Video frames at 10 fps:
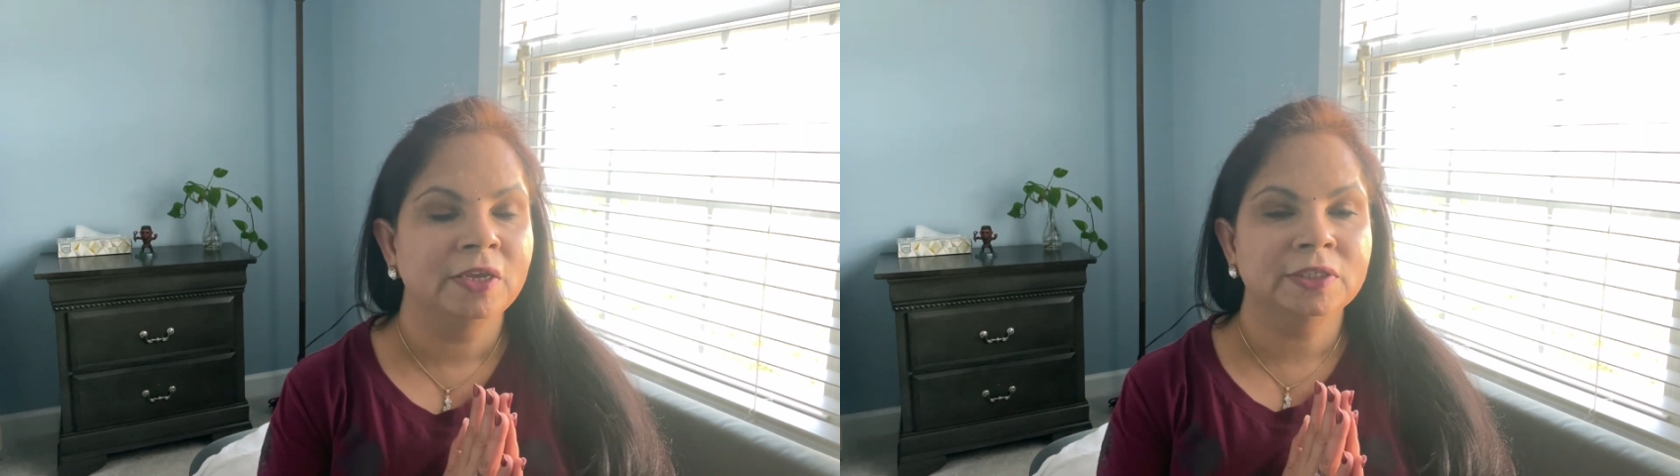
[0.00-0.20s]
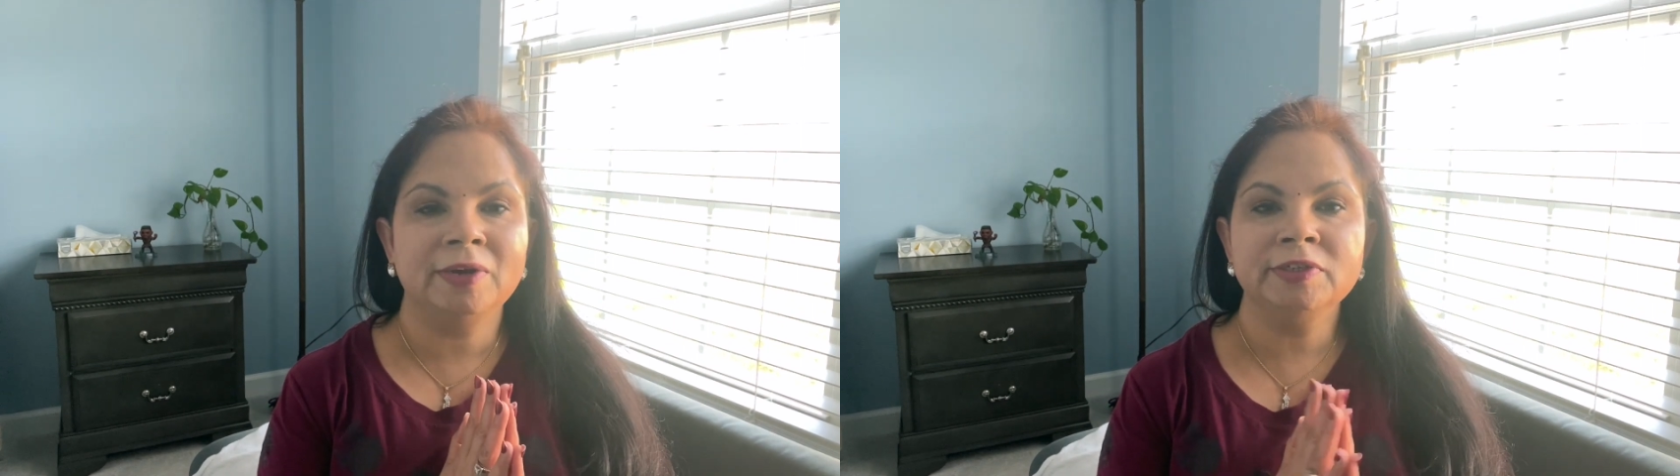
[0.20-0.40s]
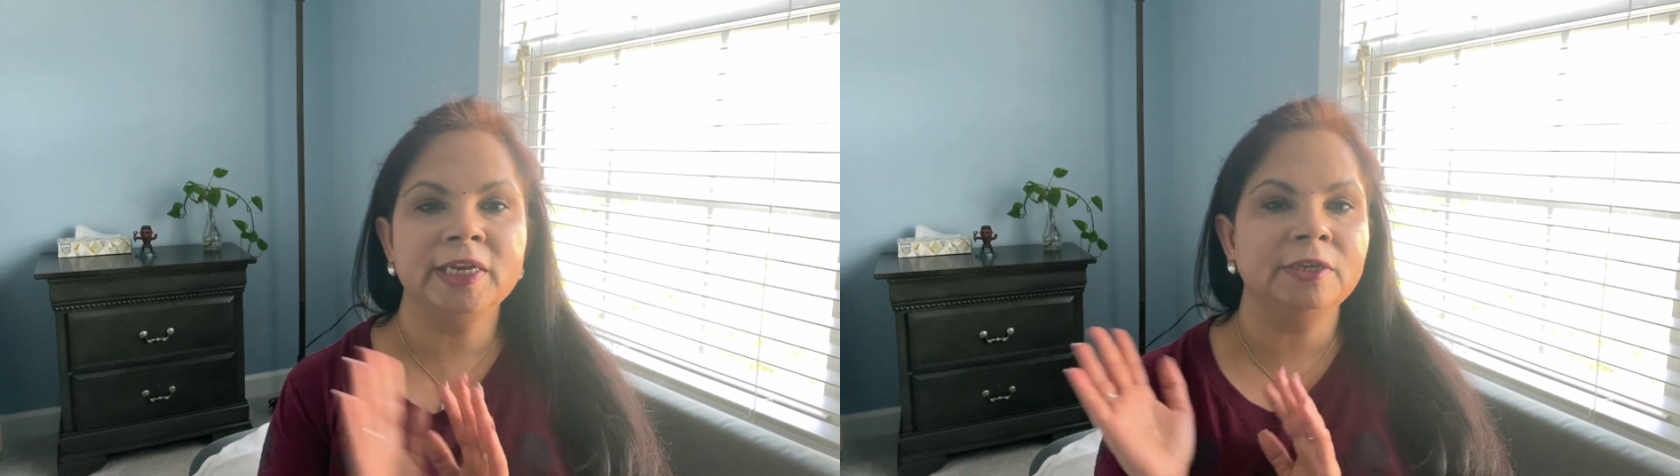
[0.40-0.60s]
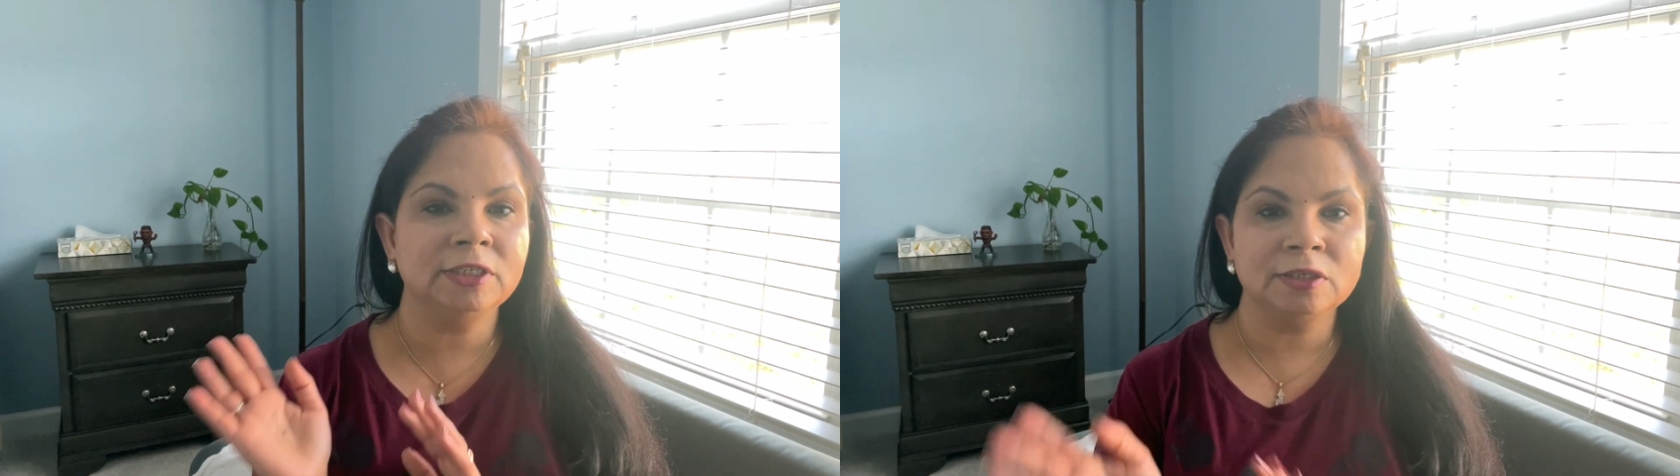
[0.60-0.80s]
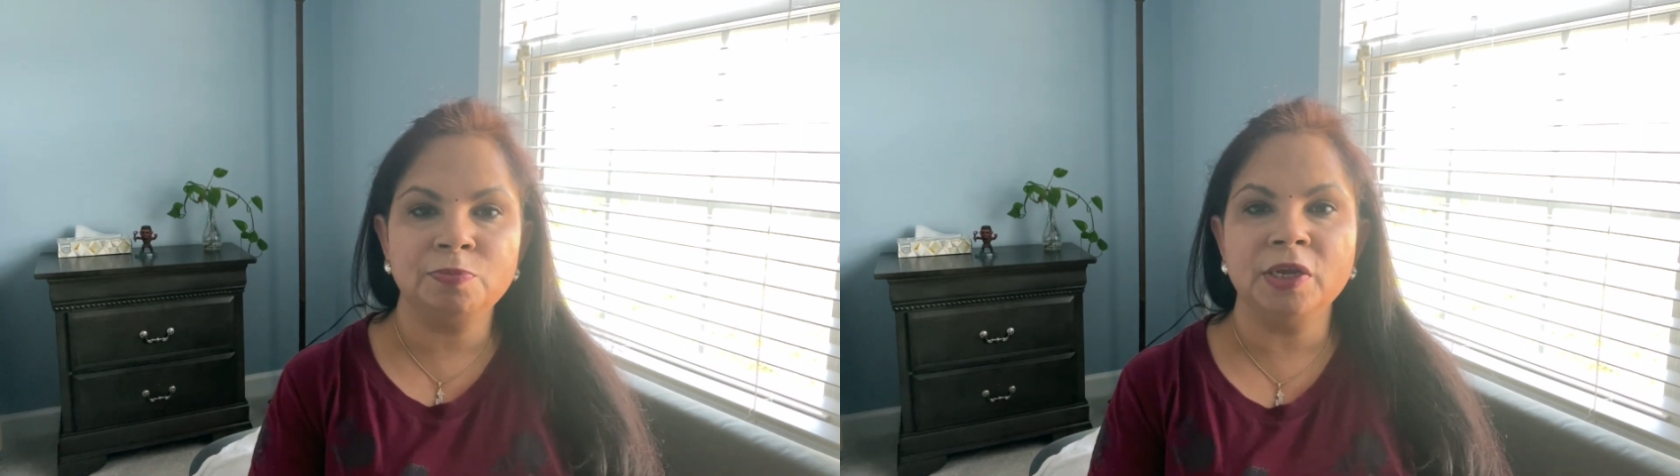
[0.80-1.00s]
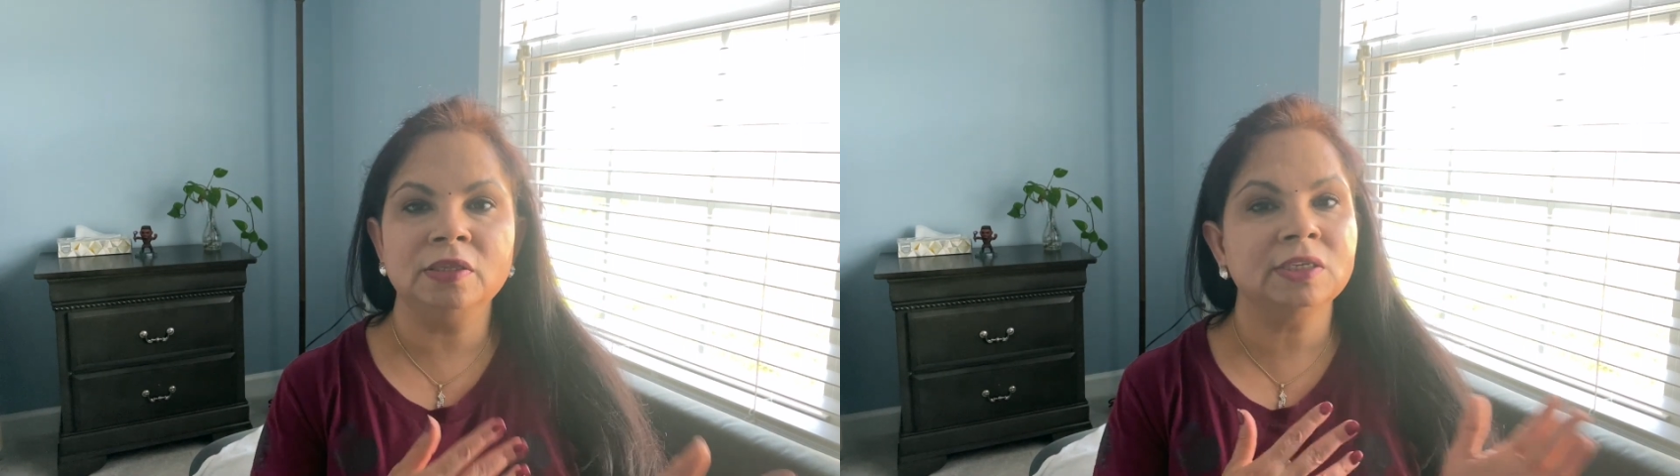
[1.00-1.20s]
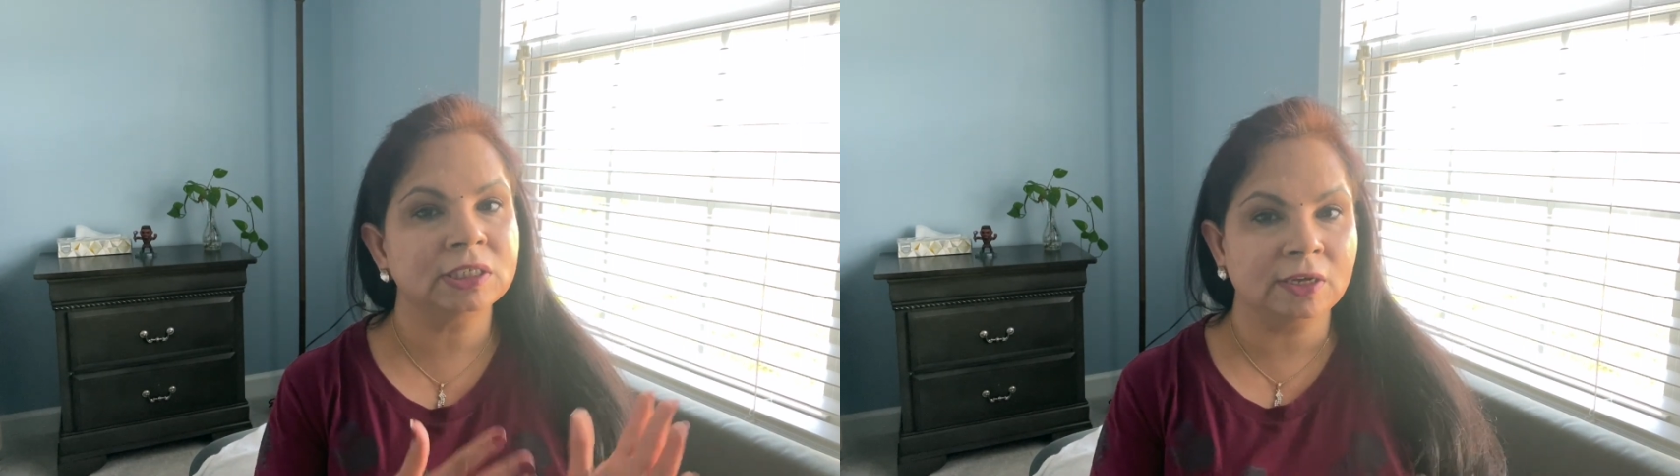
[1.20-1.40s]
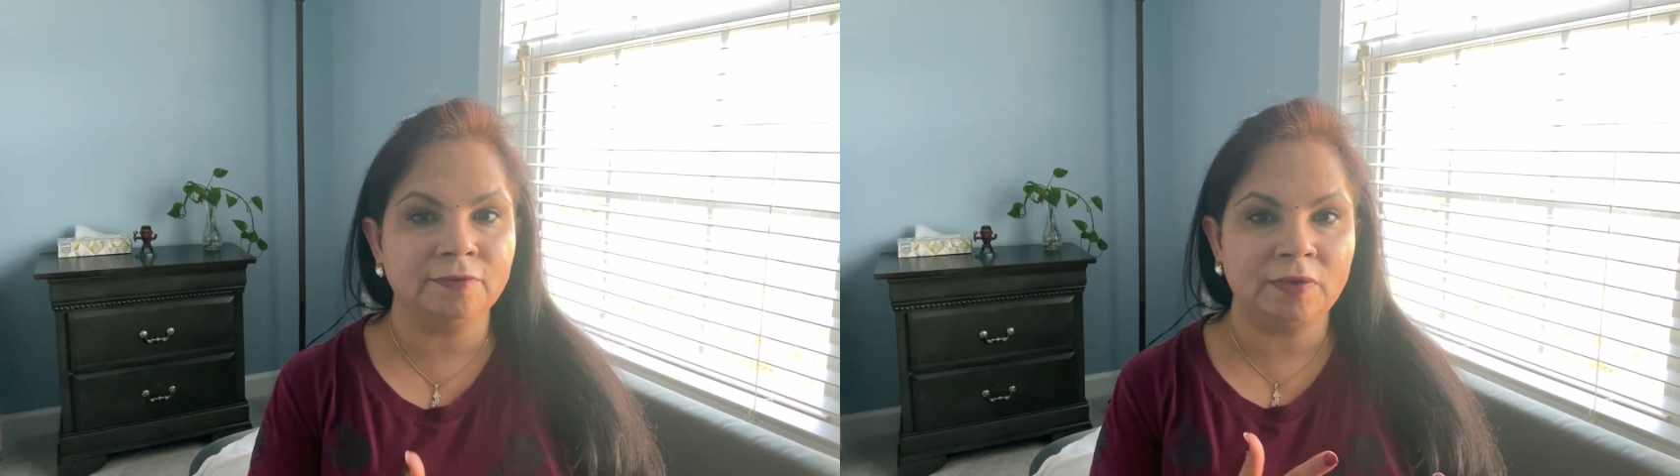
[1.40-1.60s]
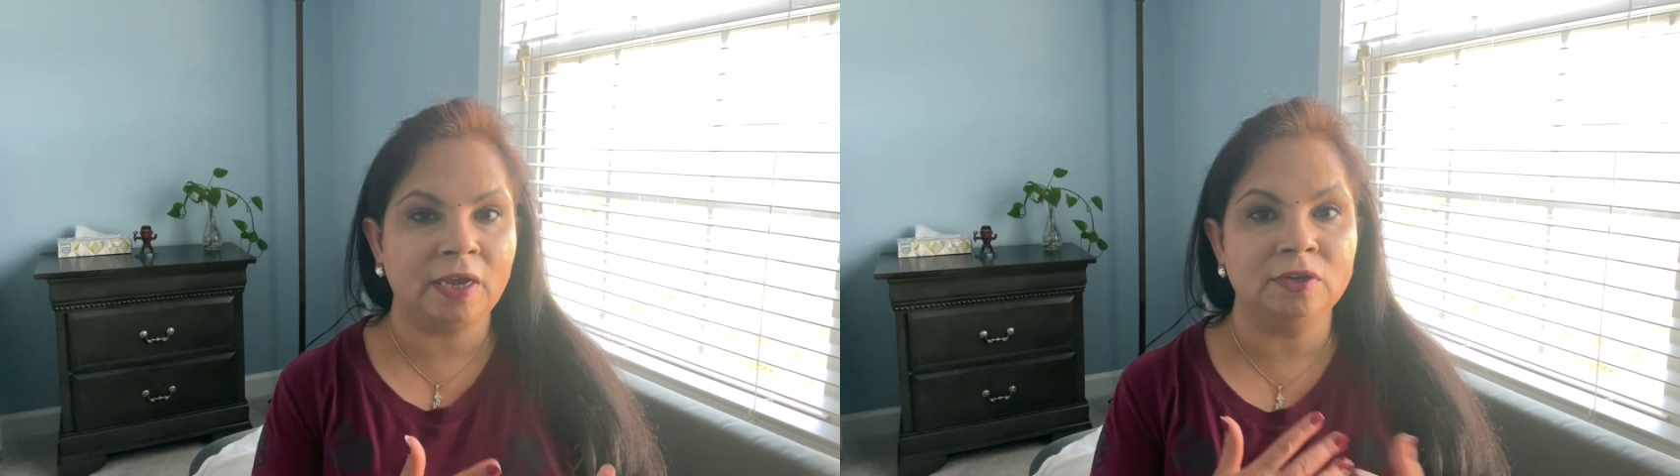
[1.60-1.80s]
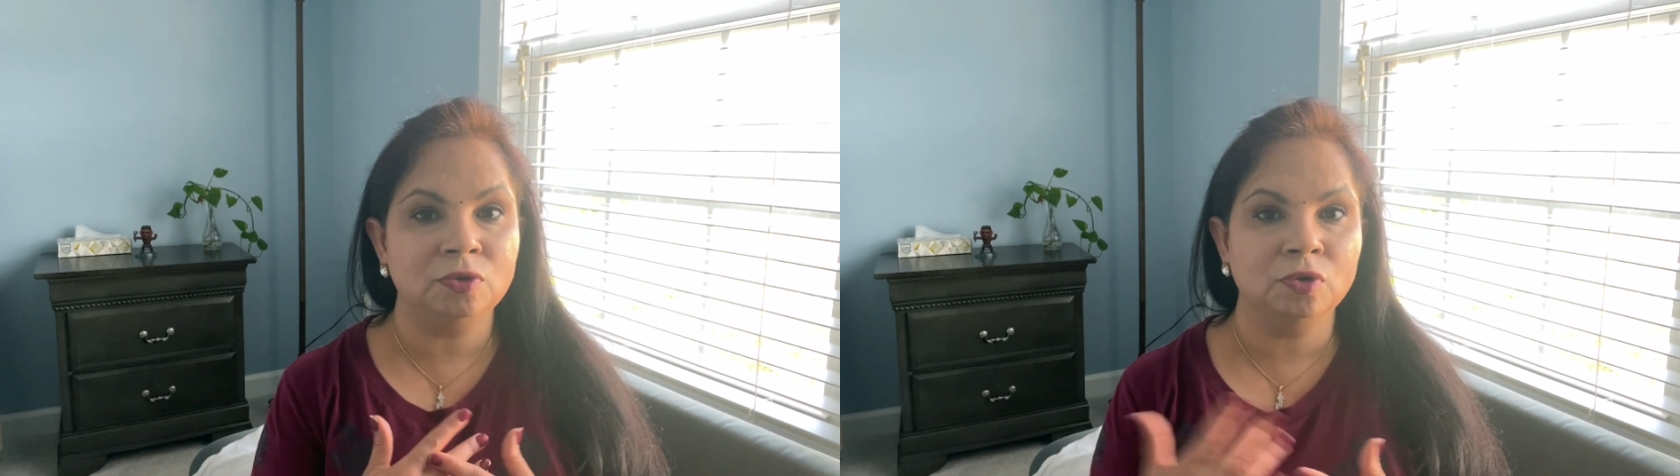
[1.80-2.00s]
So I was like, just bring the stuff
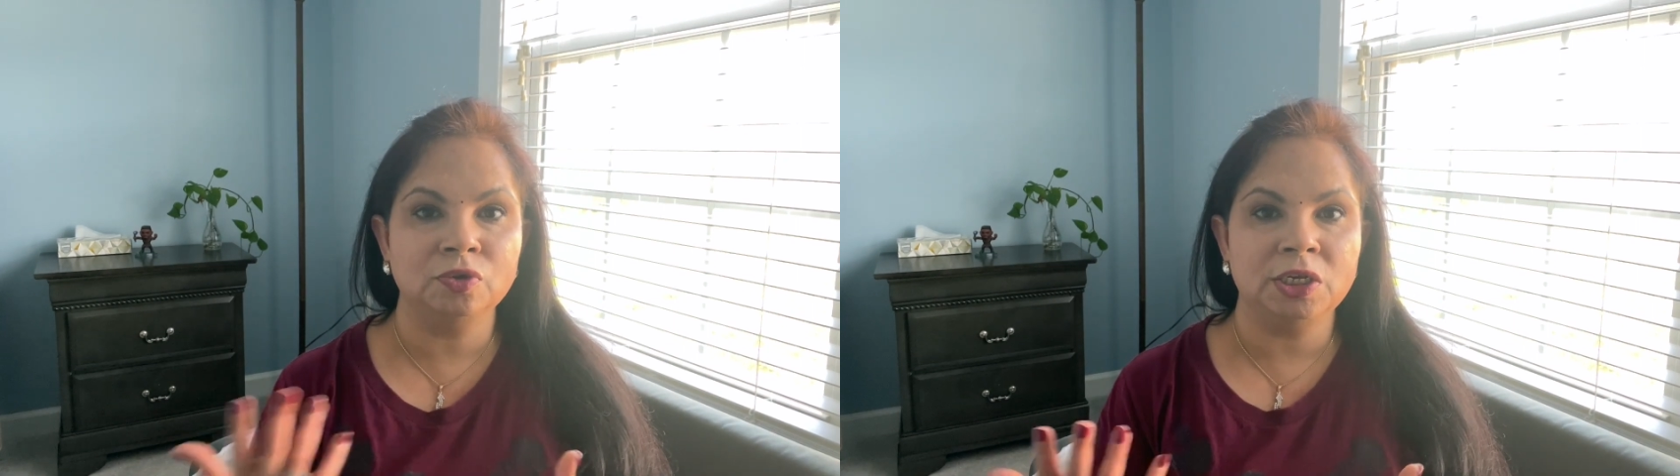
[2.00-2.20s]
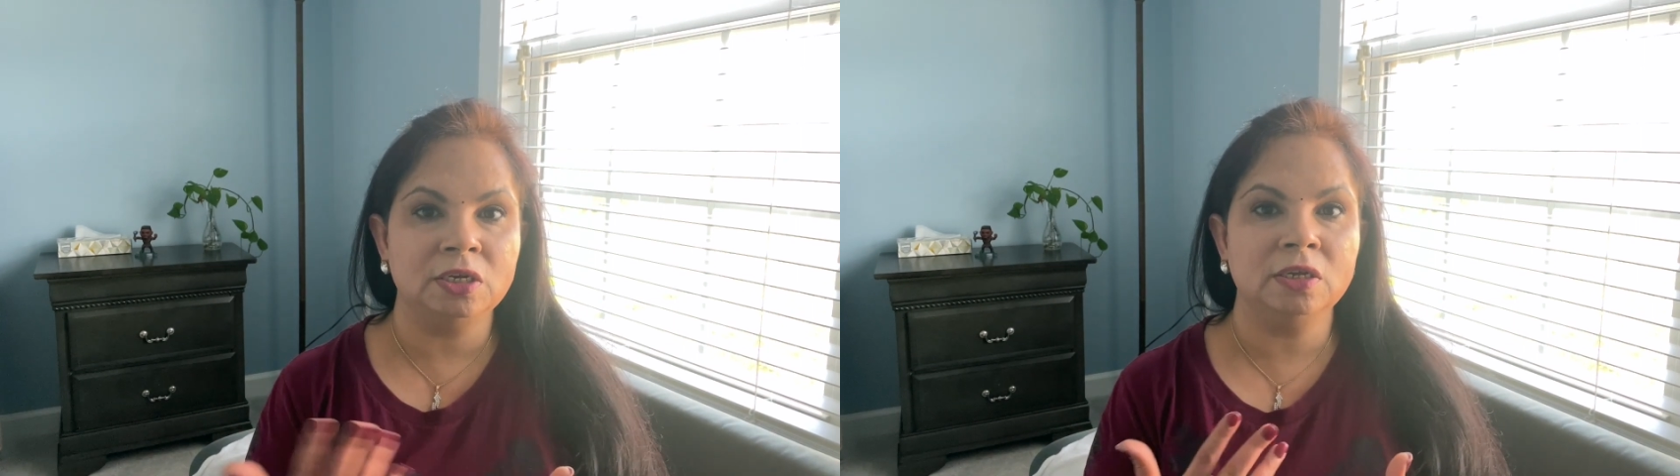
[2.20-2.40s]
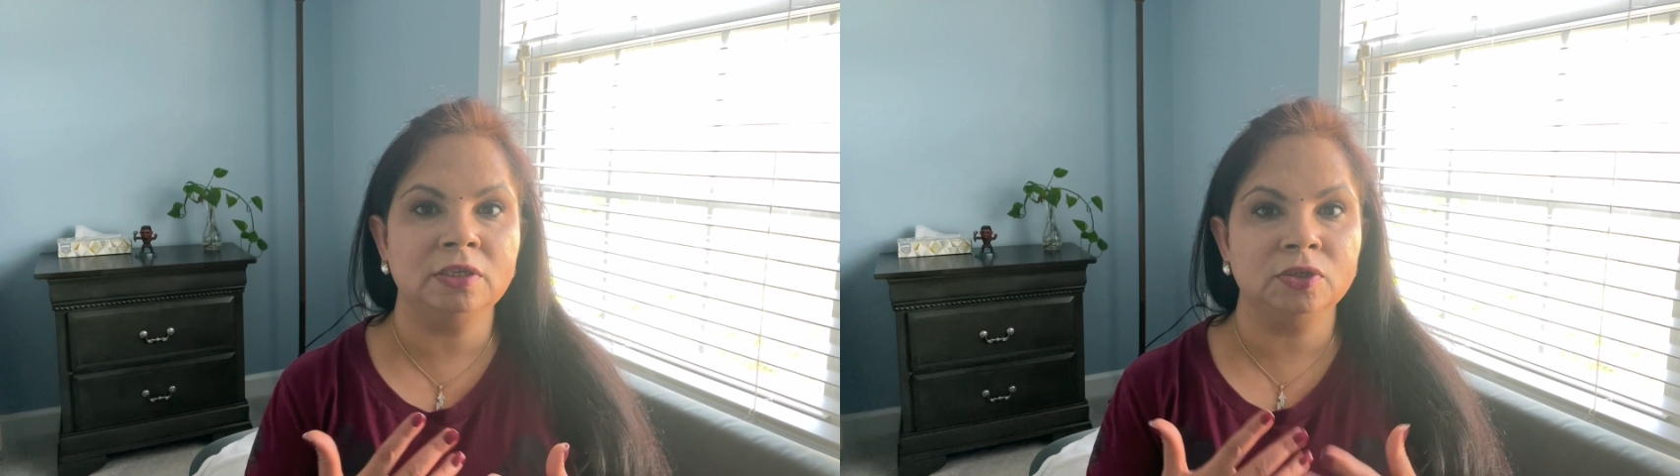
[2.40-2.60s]
that you don't need it,